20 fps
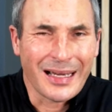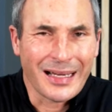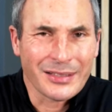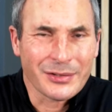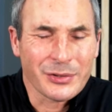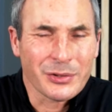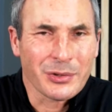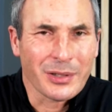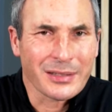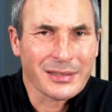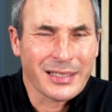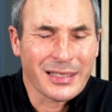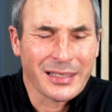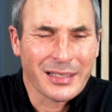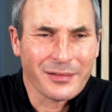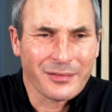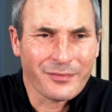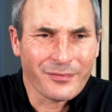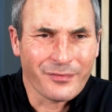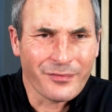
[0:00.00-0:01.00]
I take
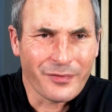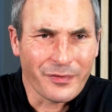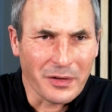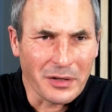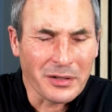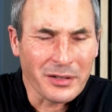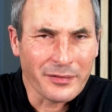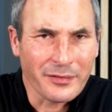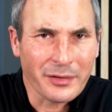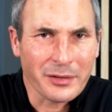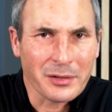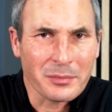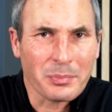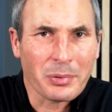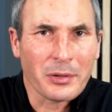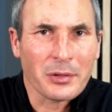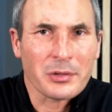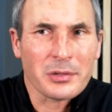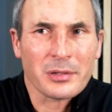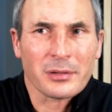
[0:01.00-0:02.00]
it very, very
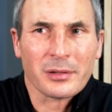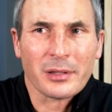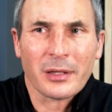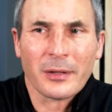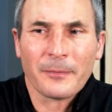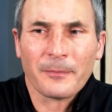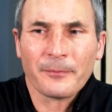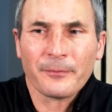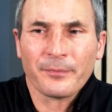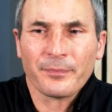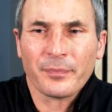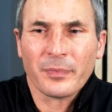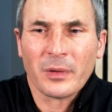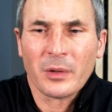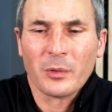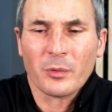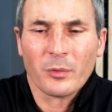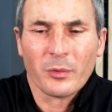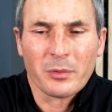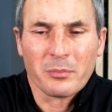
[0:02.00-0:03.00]
personally
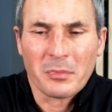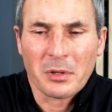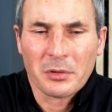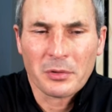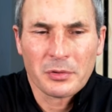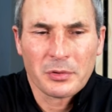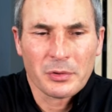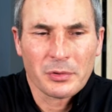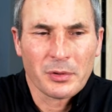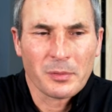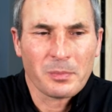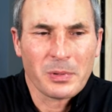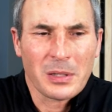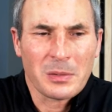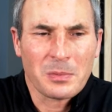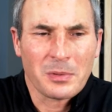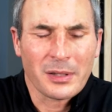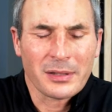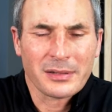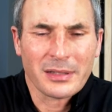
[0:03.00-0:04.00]
when we minister to
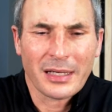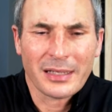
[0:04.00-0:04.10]
people.